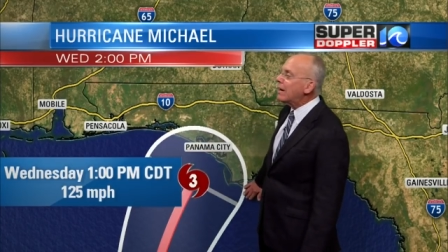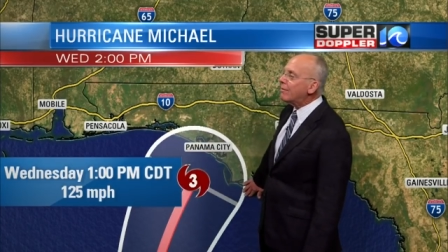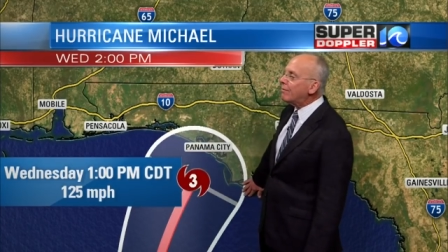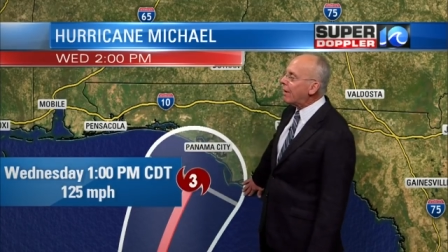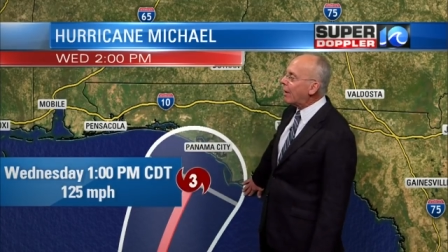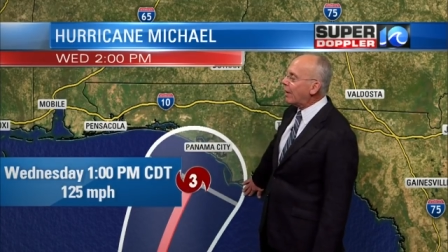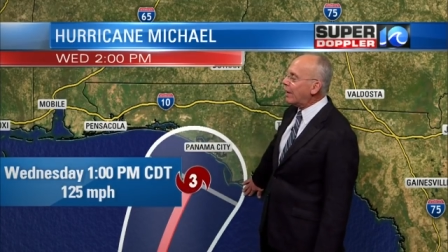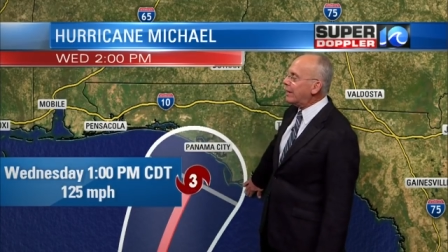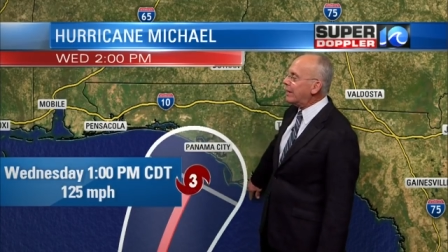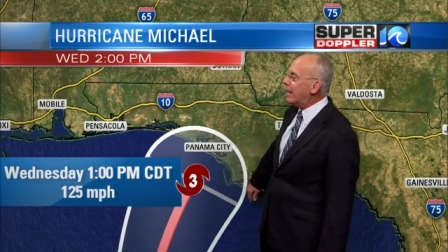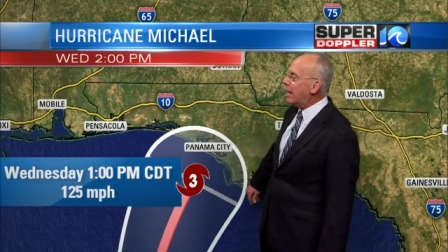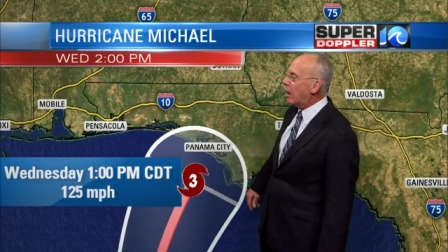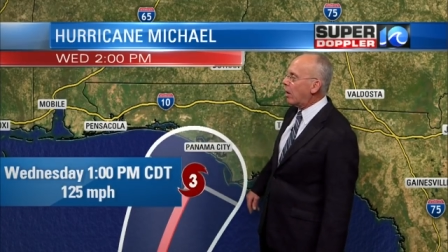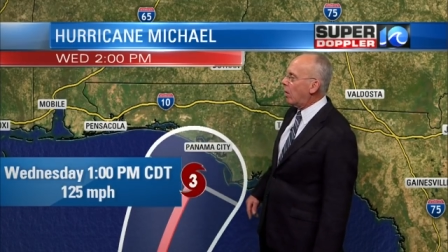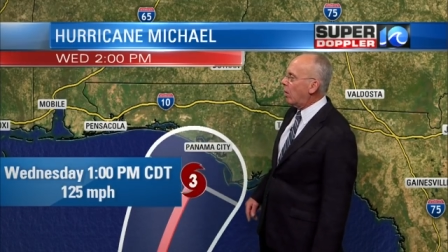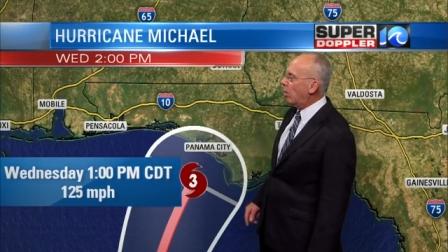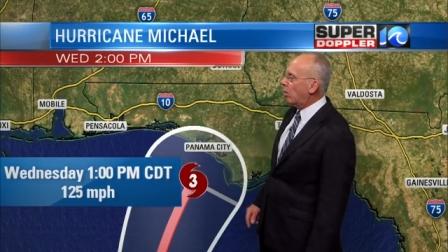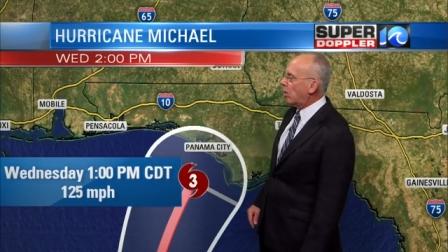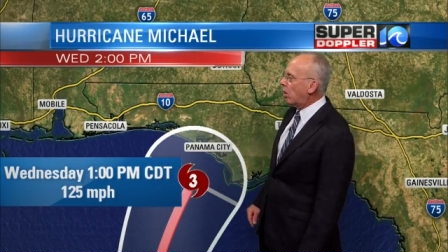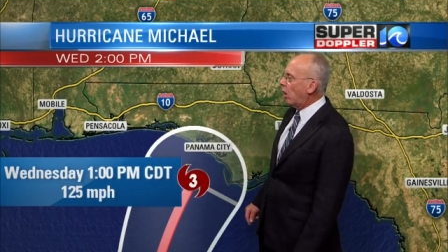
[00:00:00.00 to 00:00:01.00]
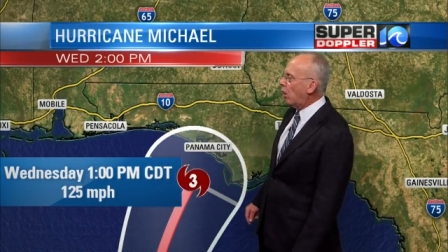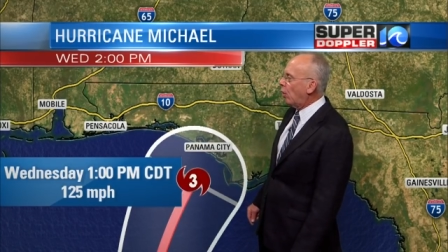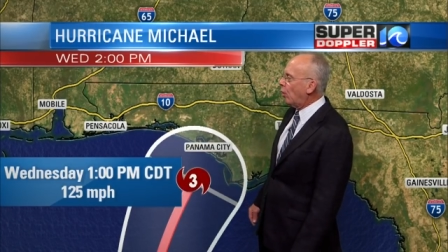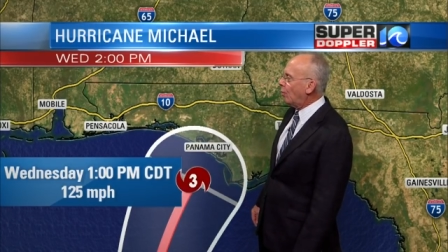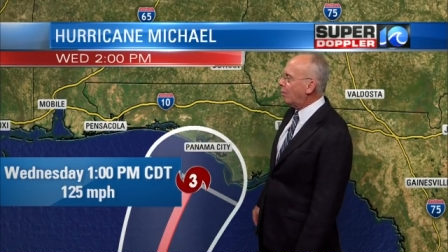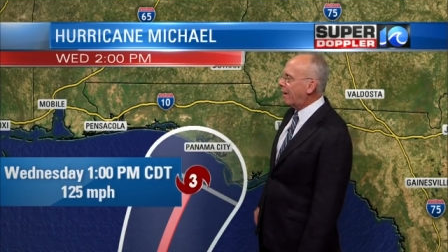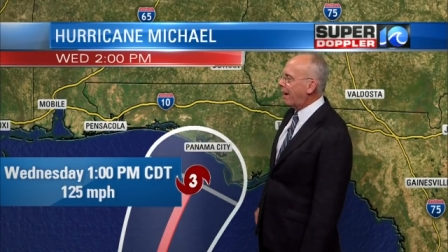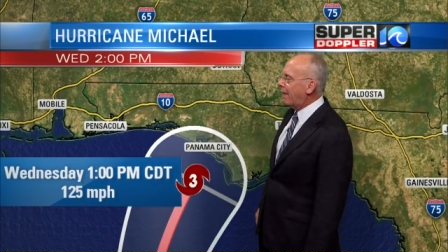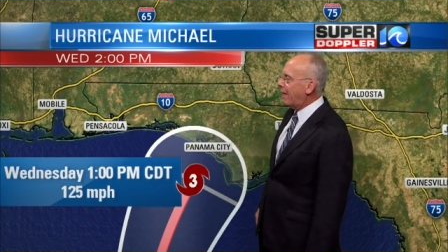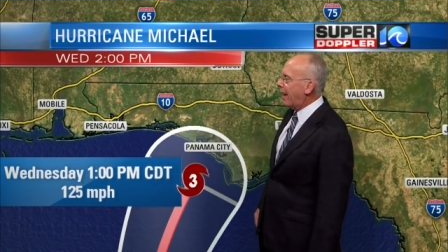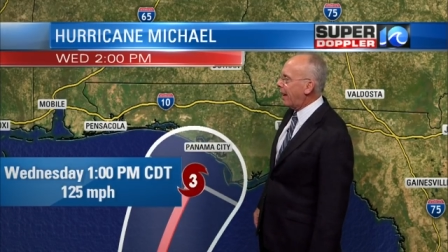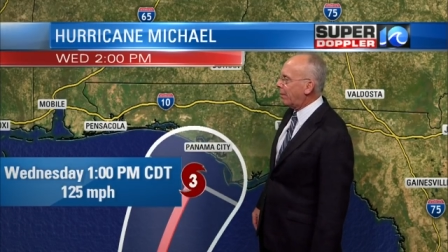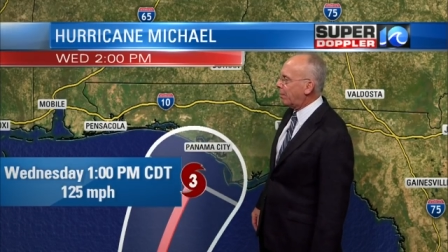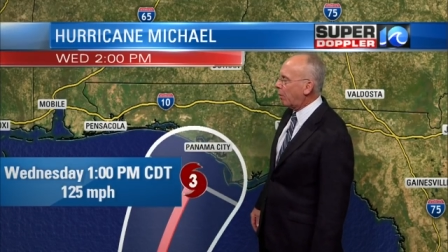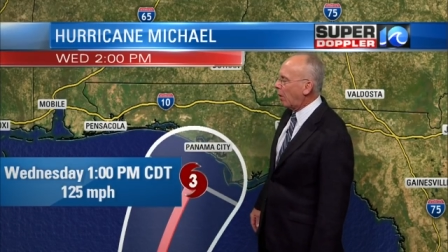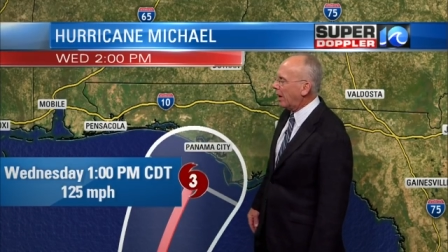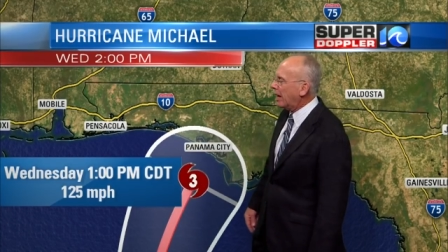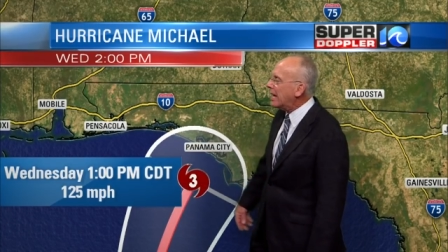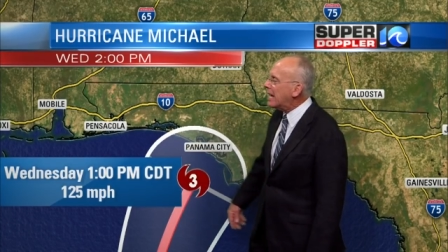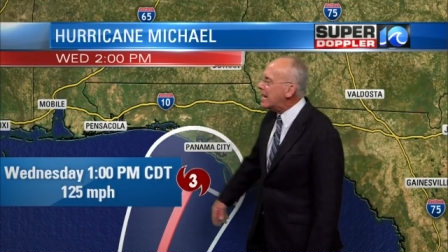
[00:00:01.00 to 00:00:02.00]
very narrow cone by that
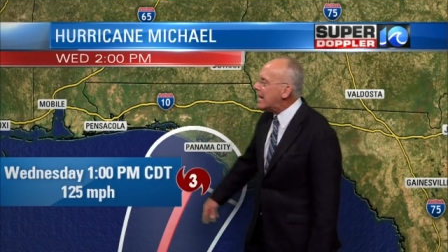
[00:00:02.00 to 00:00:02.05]
point.